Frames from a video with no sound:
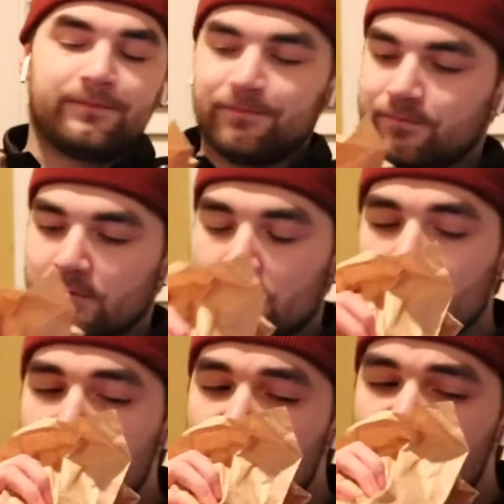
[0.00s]

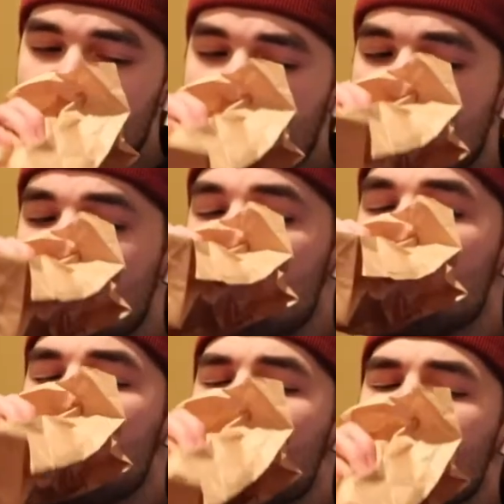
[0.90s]

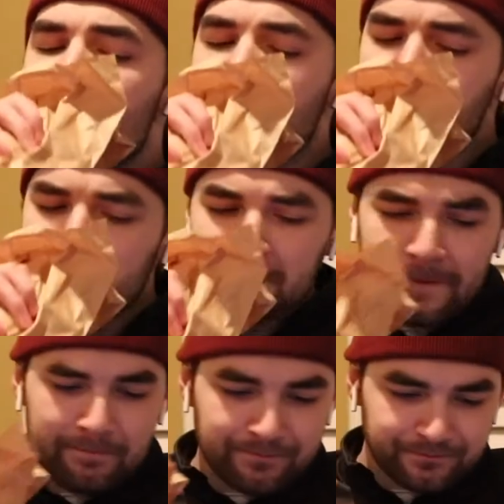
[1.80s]

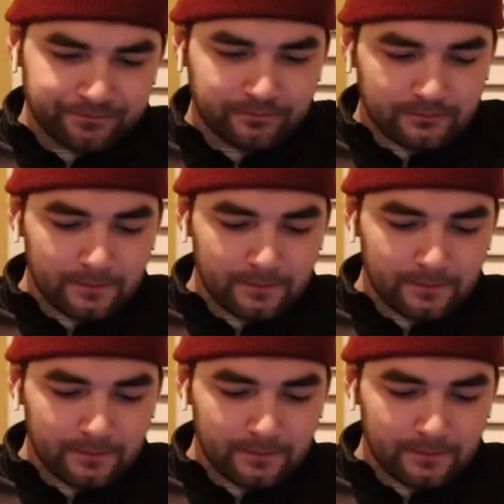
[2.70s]
Nothing is said.